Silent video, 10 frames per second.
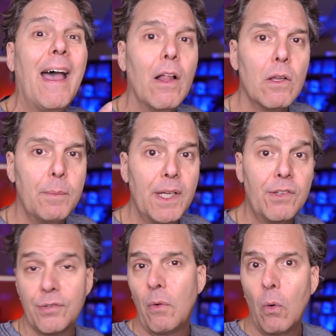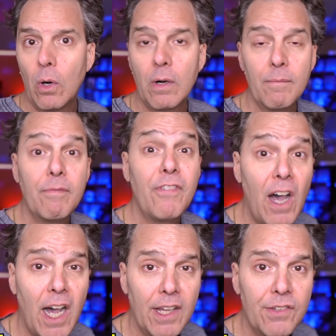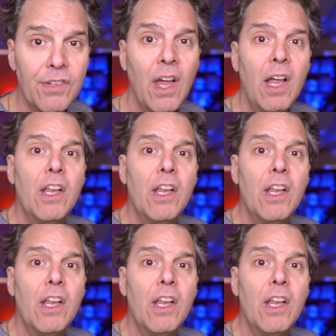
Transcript: elements or fonts.